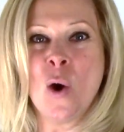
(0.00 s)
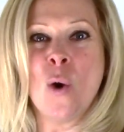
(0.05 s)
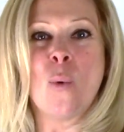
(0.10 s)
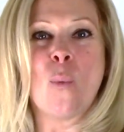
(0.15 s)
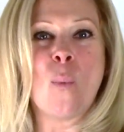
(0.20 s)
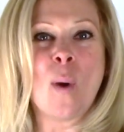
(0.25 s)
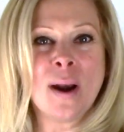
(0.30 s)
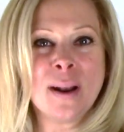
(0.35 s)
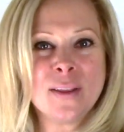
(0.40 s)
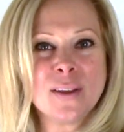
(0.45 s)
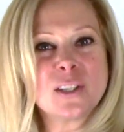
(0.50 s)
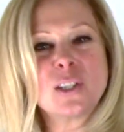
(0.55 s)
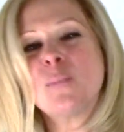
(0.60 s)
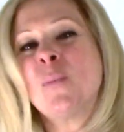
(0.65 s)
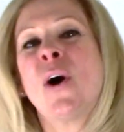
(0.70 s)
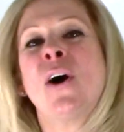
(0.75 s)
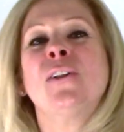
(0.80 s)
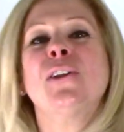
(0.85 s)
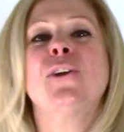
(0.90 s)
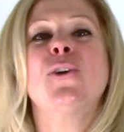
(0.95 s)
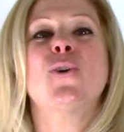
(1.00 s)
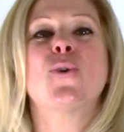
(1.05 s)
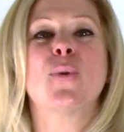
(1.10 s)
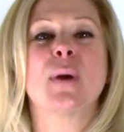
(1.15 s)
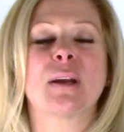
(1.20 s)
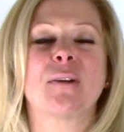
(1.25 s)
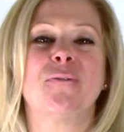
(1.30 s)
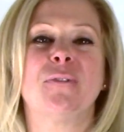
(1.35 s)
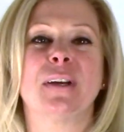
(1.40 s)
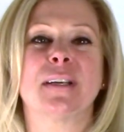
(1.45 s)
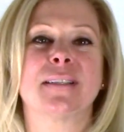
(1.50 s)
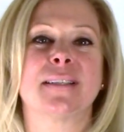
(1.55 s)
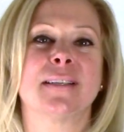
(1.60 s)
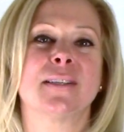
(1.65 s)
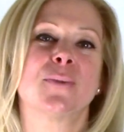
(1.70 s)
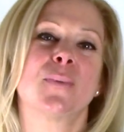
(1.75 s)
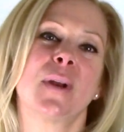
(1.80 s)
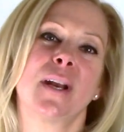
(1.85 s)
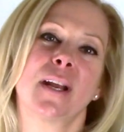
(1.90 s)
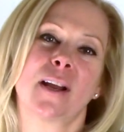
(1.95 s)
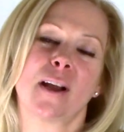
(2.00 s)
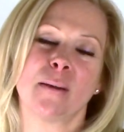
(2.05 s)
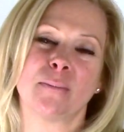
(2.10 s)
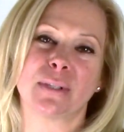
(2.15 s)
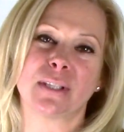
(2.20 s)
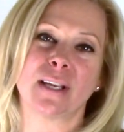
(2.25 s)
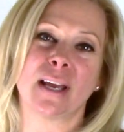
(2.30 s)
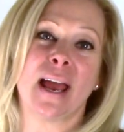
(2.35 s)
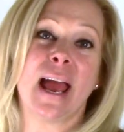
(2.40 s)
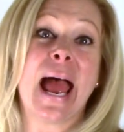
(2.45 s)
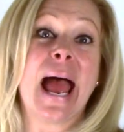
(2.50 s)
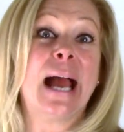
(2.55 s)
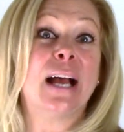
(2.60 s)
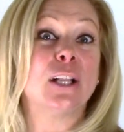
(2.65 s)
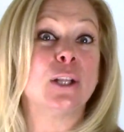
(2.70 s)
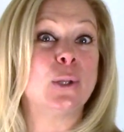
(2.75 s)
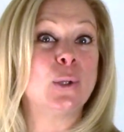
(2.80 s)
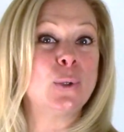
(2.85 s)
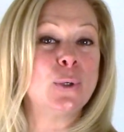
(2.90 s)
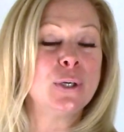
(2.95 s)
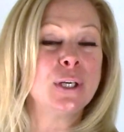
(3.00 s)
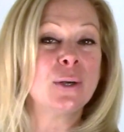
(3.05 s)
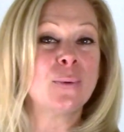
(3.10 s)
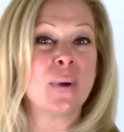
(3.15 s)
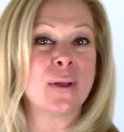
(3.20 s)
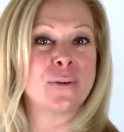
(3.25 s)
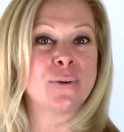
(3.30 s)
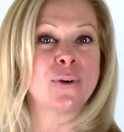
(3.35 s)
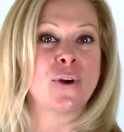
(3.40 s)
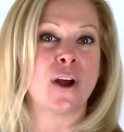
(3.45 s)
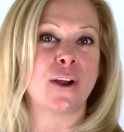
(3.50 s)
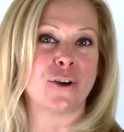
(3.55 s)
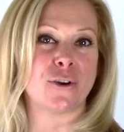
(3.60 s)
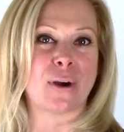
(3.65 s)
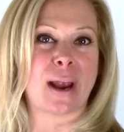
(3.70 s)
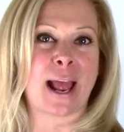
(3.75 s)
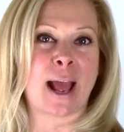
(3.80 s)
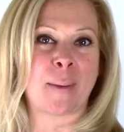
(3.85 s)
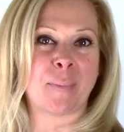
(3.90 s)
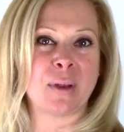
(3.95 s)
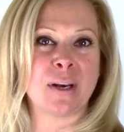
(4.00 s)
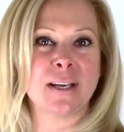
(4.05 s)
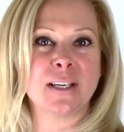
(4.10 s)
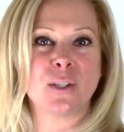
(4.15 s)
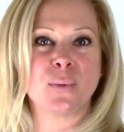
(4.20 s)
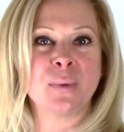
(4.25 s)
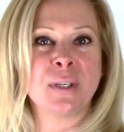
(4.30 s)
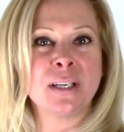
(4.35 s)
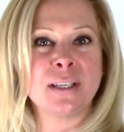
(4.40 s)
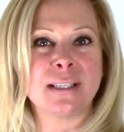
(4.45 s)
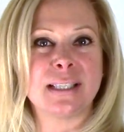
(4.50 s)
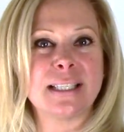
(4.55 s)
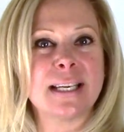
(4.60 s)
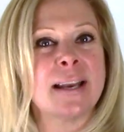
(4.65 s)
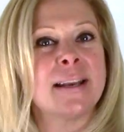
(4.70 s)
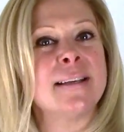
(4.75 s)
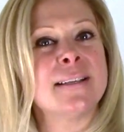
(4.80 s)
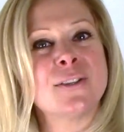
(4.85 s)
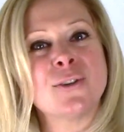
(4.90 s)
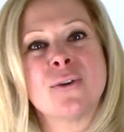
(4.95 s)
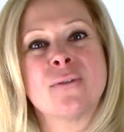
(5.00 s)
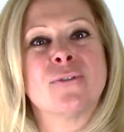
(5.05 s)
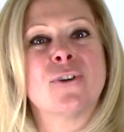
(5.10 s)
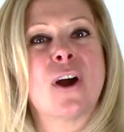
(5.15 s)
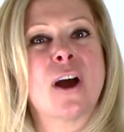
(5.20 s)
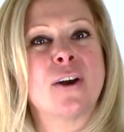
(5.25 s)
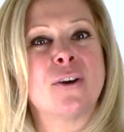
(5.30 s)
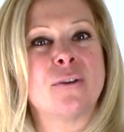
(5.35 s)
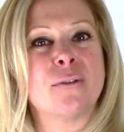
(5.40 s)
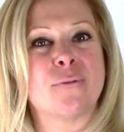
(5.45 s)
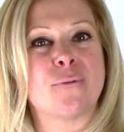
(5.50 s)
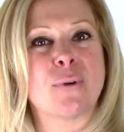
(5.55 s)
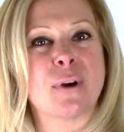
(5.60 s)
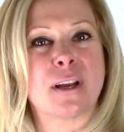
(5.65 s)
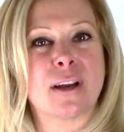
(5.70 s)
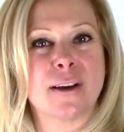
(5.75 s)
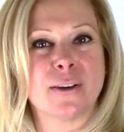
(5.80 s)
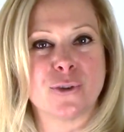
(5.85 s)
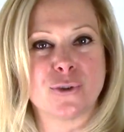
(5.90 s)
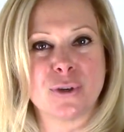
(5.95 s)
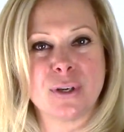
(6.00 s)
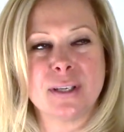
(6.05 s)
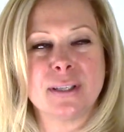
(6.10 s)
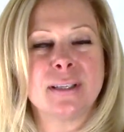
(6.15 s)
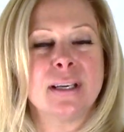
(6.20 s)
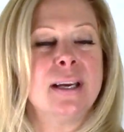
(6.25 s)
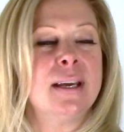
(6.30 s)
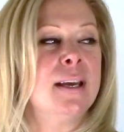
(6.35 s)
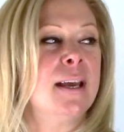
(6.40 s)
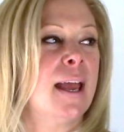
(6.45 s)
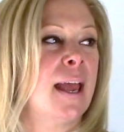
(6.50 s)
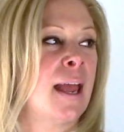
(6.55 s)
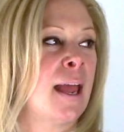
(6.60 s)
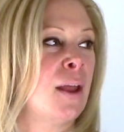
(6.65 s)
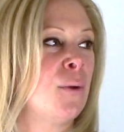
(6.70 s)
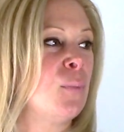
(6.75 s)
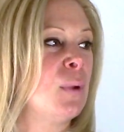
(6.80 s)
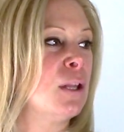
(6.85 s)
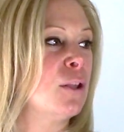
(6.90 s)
One of the small little quick fixes when it comes to learning whether or not your happiness, we did studies in over 140 countries, and we